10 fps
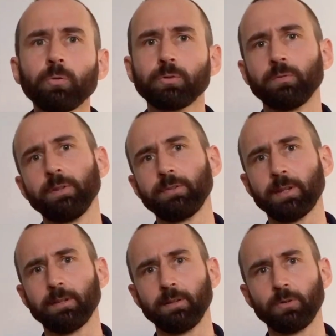of the
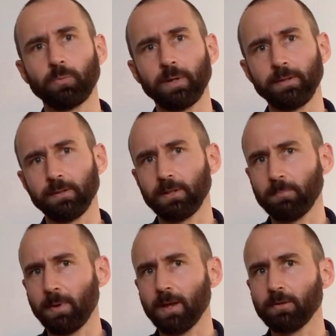sudden increase in
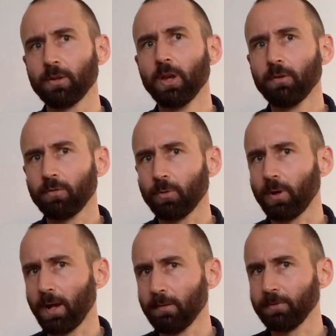demand for
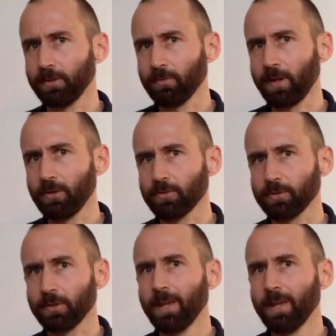health innovations.